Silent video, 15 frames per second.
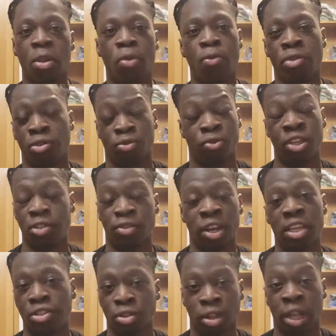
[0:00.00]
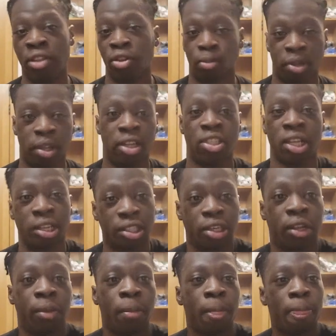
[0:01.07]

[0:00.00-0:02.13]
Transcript: which relates to that topic essentially.